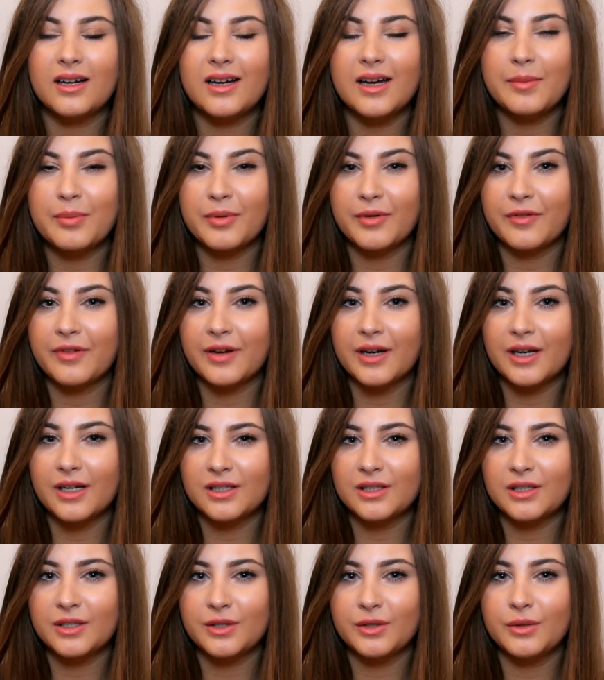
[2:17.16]
I
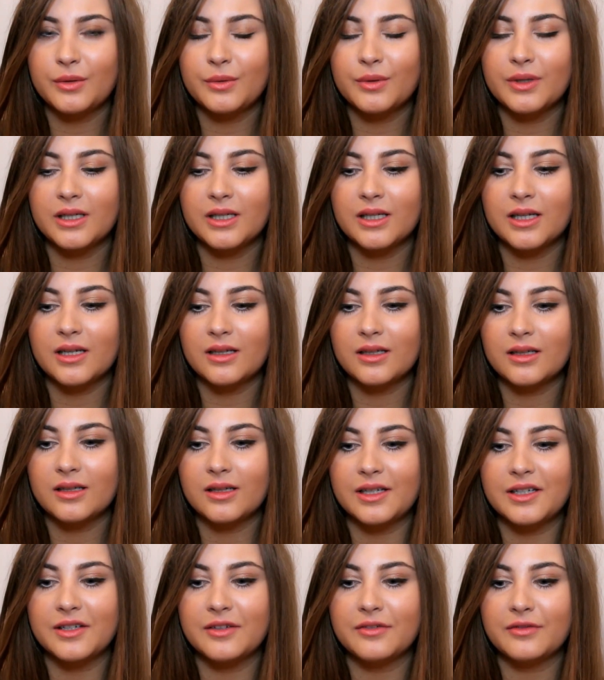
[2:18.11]
prefer to
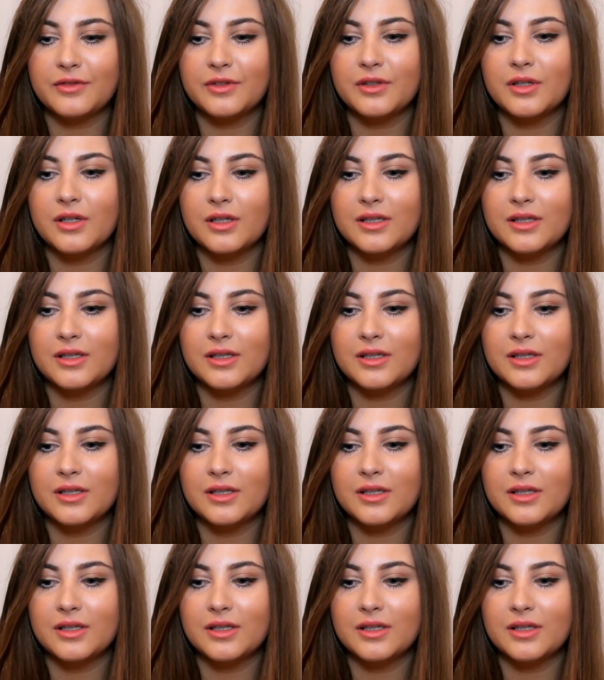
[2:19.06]
kind of